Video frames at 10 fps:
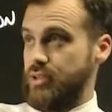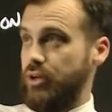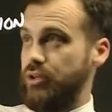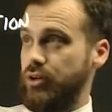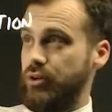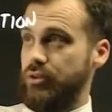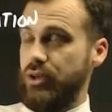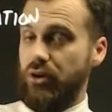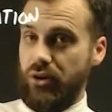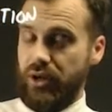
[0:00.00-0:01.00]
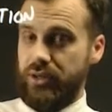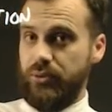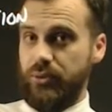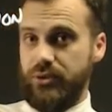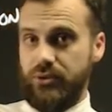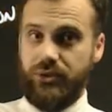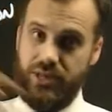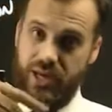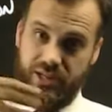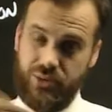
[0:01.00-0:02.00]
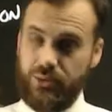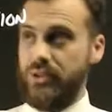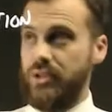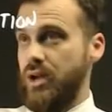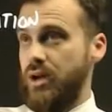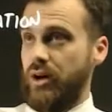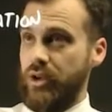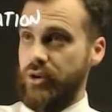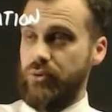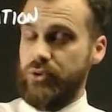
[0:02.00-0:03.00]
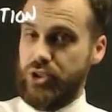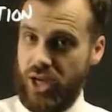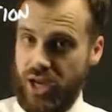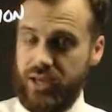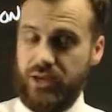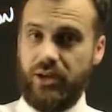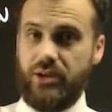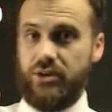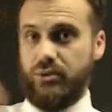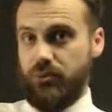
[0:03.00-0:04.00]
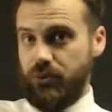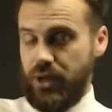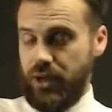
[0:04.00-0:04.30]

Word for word: I know the I coordinate or the x coordinate, I know j, I know the